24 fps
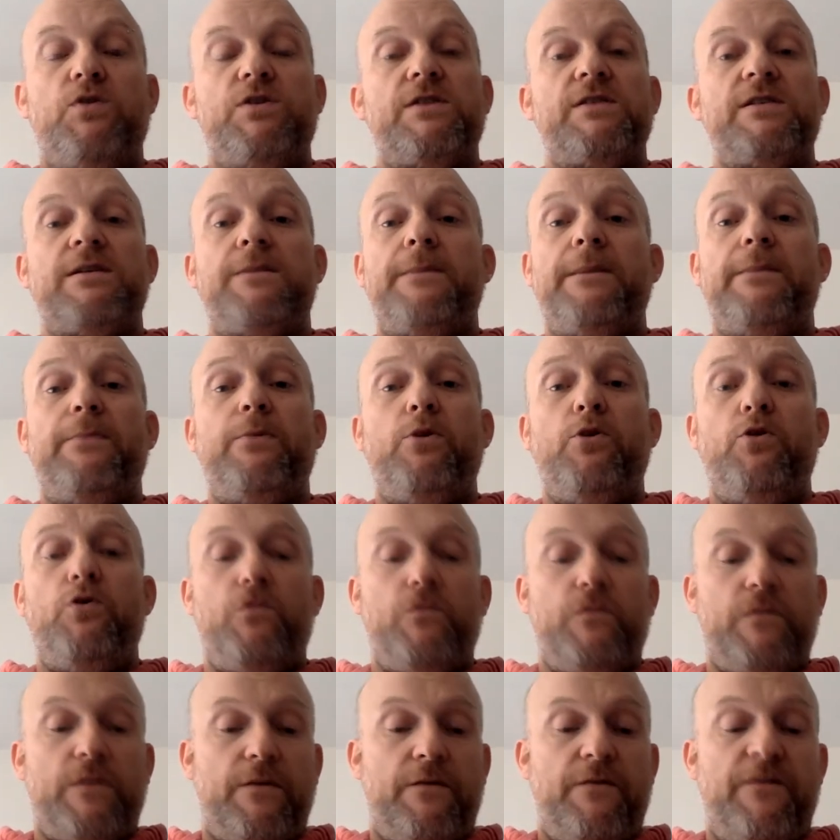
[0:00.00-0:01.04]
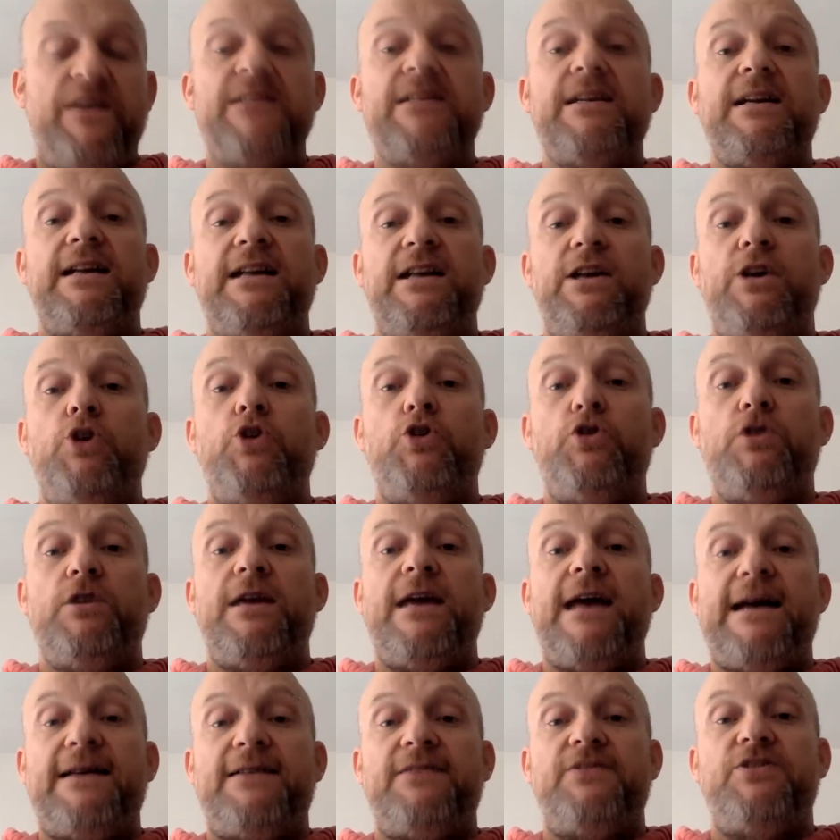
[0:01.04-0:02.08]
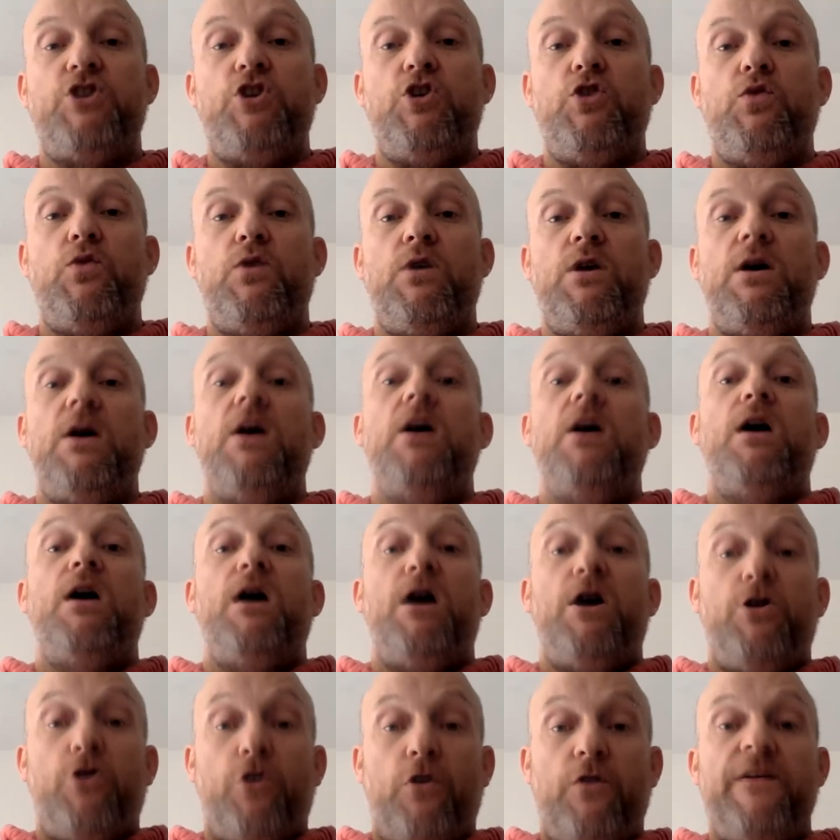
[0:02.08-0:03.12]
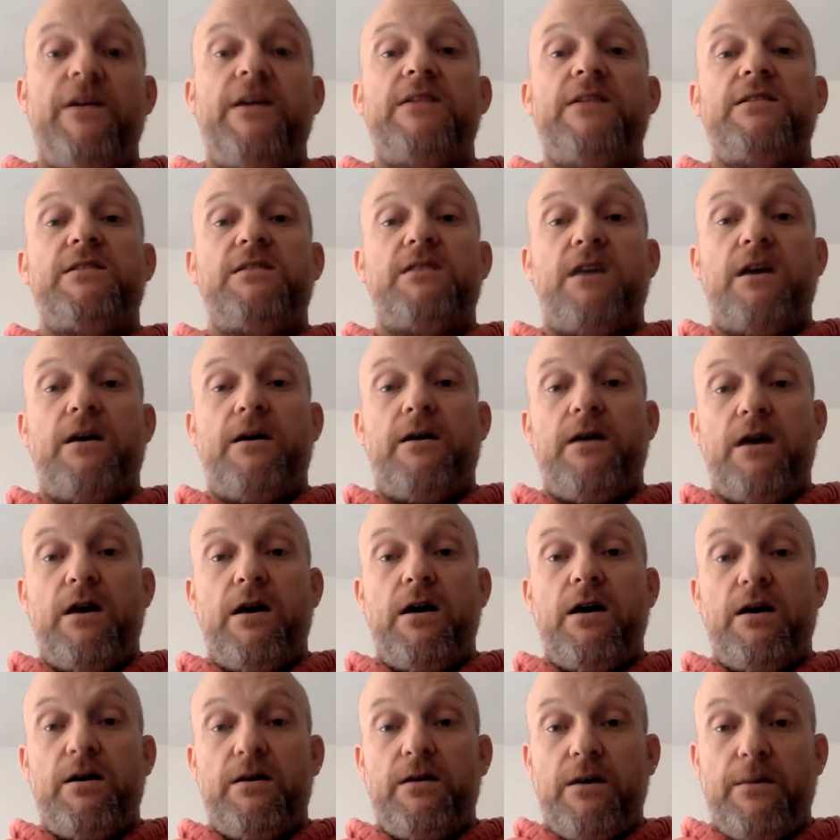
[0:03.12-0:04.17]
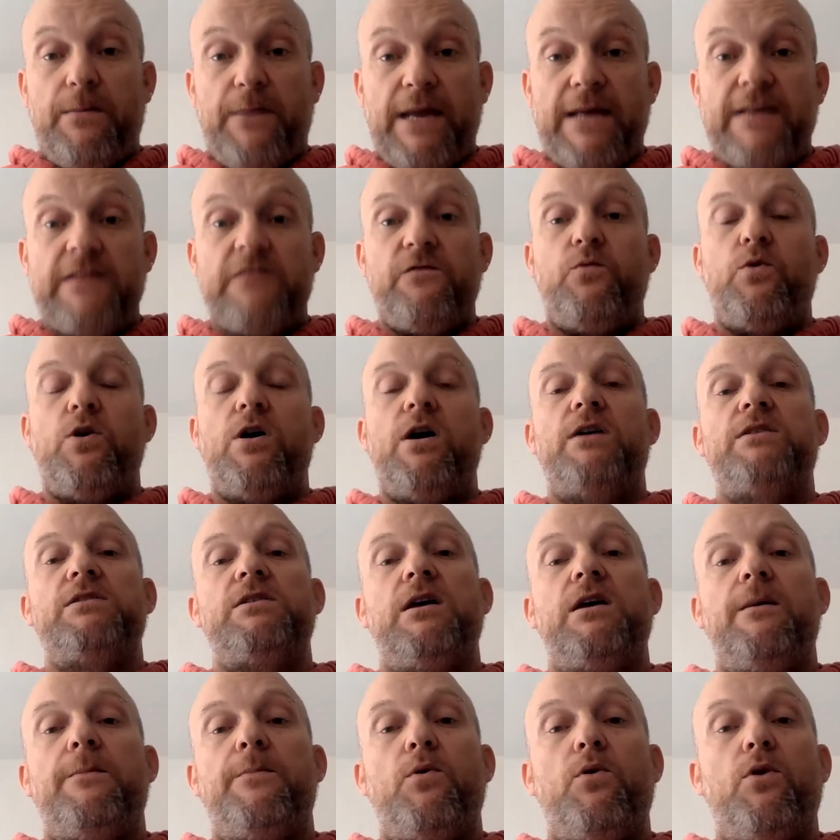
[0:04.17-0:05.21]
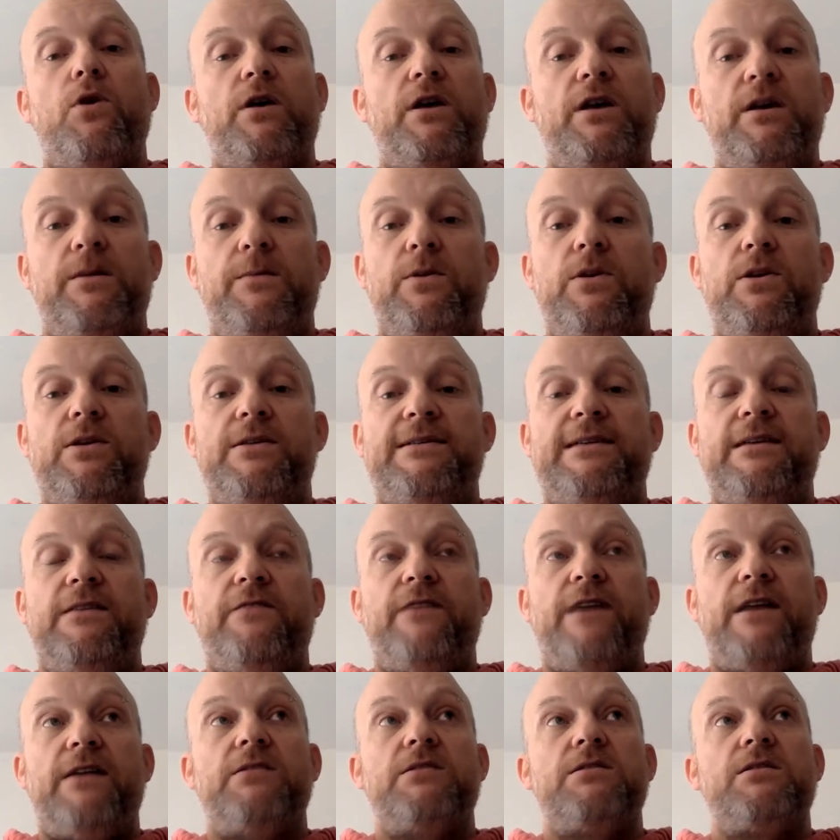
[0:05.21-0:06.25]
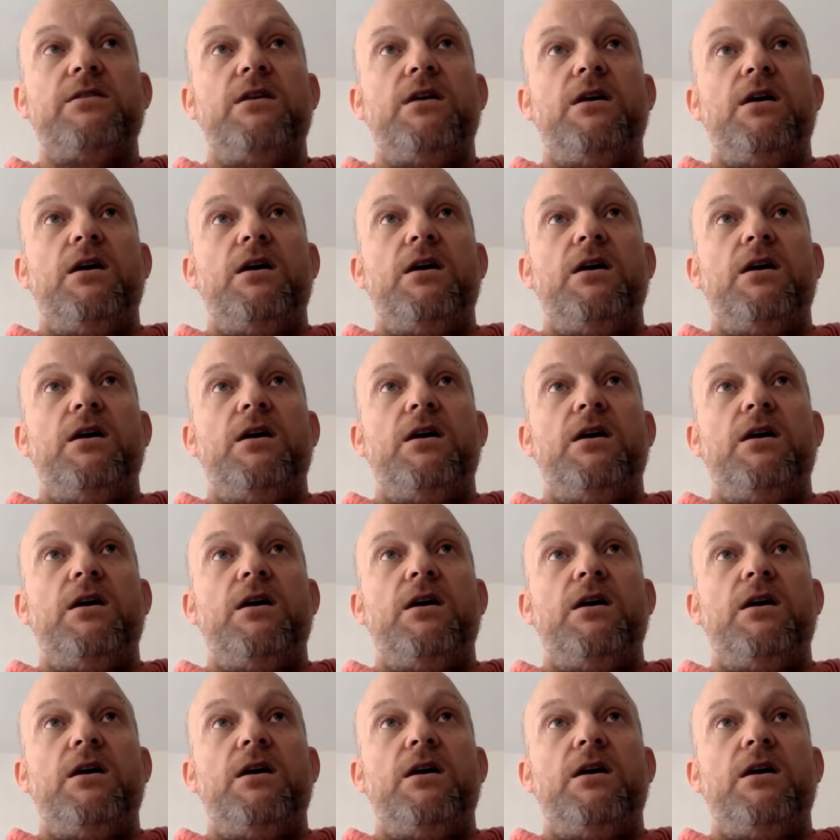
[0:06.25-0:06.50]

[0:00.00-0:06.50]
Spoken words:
So some people who physically couldn't get to an office, a place of worship or a community event,